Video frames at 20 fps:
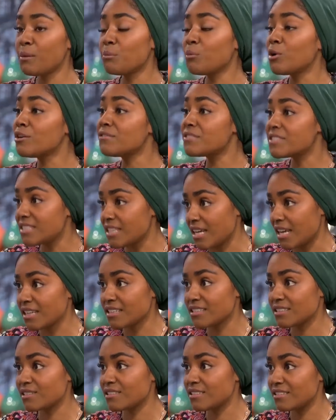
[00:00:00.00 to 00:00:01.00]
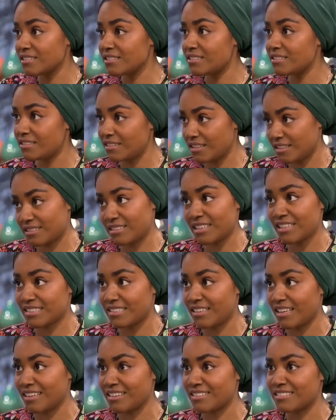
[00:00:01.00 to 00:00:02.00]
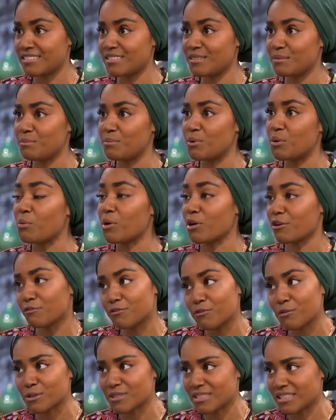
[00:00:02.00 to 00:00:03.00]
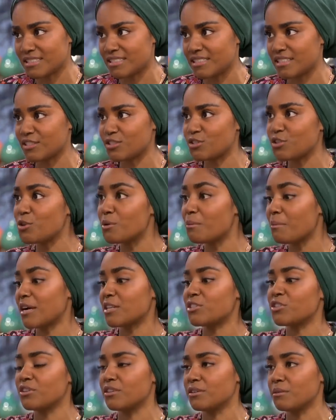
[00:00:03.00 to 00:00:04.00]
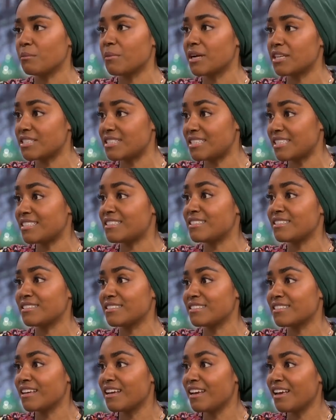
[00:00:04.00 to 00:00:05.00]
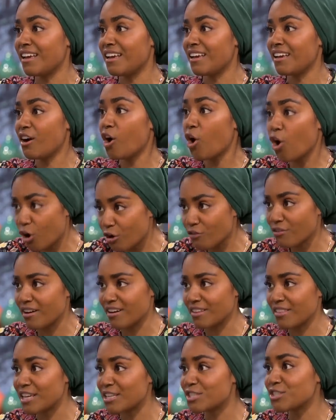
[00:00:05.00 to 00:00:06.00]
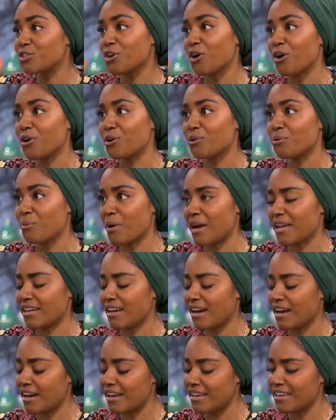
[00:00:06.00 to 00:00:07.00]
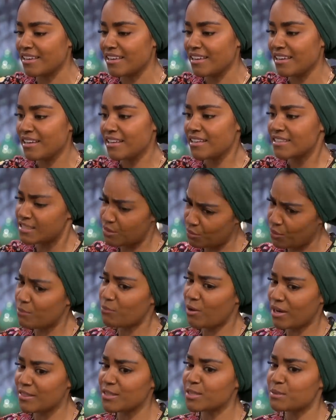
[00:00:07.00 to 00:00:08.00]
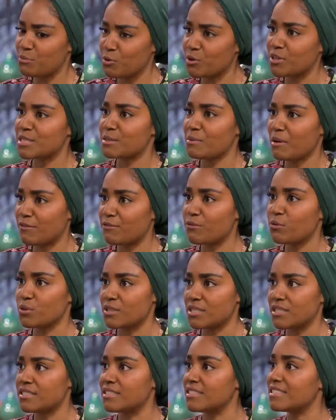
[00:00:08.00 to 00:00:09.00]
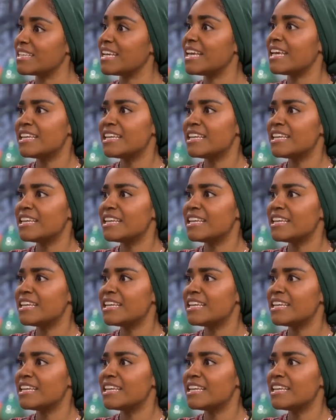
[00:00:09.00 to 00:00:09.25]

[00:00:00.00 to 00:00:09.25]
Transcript: I'm one of children. six. One of six. Six, six kids, yeah. but one of four sisters. So you imagine my sisters' horror, their shock when I... So I'm writing this book, it's about four sisters.